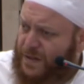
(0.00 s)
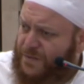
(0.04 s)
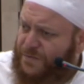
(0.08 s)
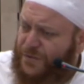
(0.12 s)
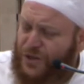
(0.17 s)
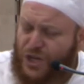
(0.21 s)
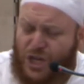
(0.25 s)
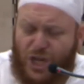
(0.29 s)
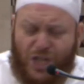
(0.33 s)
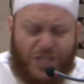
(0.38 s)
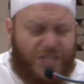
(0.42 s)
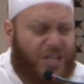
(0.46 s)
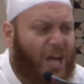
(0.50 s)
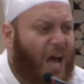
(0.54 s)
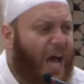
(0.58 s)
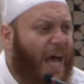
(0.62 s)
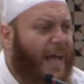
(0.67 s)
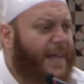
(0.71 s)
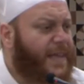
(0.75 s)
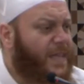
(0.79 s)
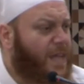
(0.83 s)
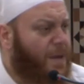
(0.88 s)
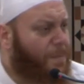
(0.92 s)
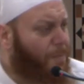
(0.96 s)
For you to
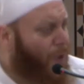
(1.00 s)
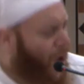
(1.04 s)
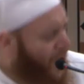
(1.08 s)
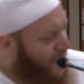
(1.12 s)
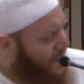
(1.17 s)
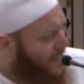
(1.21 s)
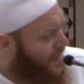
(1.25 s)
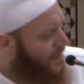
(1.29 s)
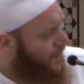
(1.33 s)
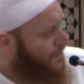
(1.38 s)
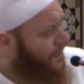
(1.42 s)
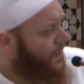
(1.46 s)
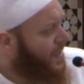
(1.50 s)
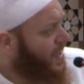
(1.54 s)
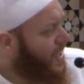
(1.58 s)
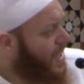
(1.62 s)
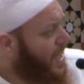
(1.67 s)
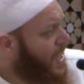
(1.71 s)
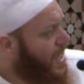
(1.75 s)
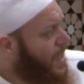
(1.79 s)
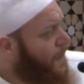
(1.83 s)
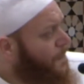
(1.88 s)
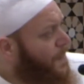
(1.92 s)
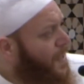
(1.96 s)
undermine them.
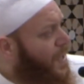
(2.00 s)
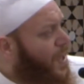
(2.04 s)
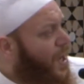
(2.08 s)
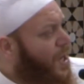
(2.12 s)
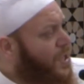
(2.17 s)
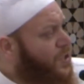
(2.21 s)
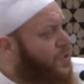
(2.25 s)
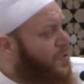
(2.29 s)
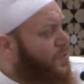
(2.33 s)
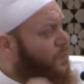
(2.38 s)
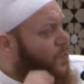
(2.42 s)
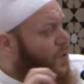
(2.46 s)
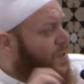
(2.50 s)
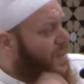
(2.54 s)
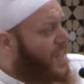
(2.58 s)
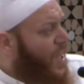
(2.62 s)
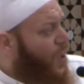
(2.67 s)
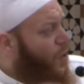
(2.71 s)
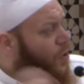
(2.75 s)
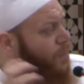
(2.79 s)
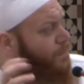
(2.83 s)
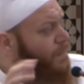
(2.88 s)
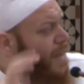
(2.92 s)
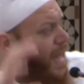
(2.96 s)
Because when the
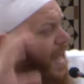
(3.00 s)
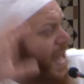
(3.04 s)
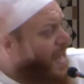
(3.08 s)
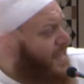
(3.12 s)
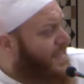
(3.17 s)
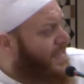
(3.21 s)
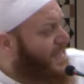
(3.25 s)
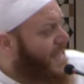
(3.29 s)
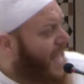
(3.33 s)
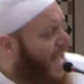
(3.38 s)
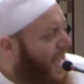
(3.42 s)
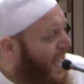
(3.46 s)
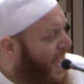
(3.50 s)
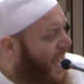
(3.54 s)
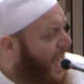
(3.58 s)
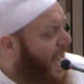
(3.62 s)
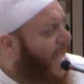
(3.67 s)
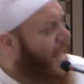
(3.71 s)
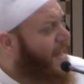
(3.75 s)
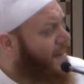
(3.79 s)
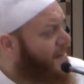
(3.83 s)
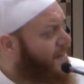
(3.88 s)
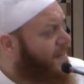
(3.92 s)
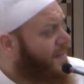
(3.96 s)
ummah has no
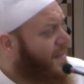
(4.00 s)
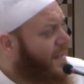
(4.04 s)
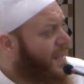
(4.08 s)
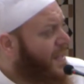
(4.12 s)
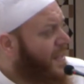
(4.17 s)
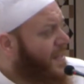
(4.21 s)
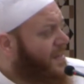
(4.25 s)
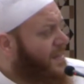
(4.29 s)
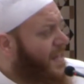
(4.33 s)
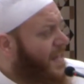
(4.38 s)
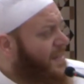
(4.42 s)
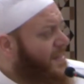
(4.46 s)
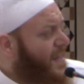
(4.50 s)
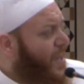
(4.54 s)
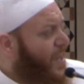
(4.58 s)
head, then the